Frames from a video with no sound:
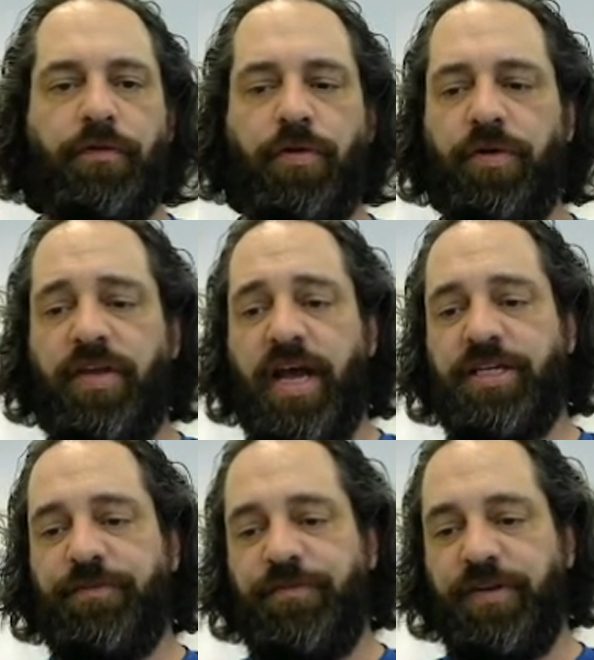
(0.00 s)
Of course, it
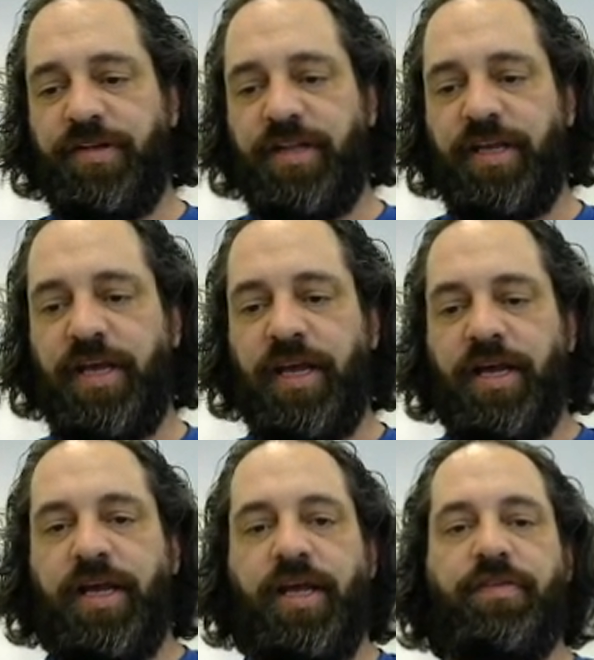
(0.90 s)
actually physically
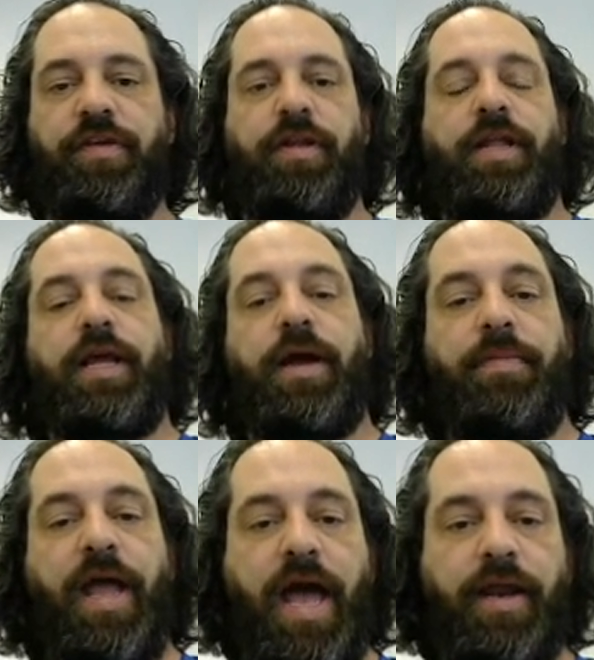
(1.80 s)
isn't like
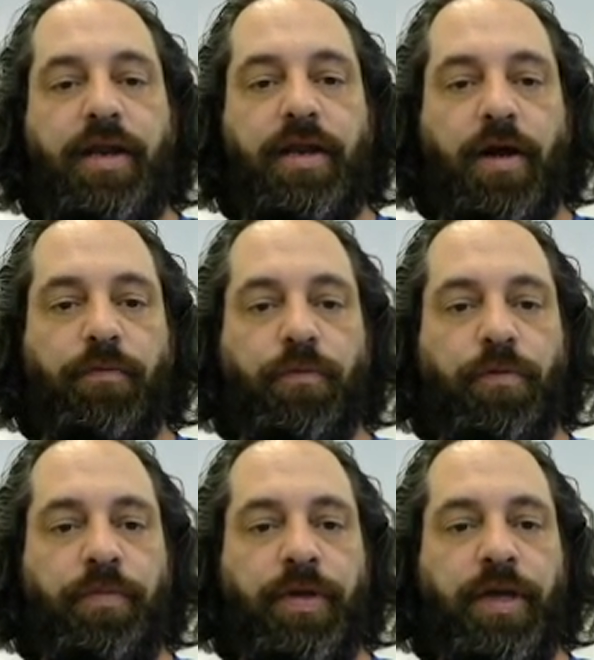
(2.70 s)
I'm adding a
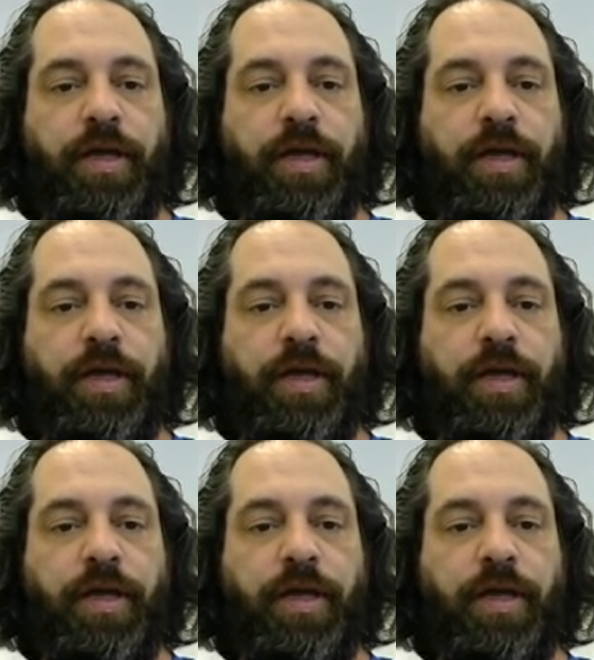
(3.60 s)
room.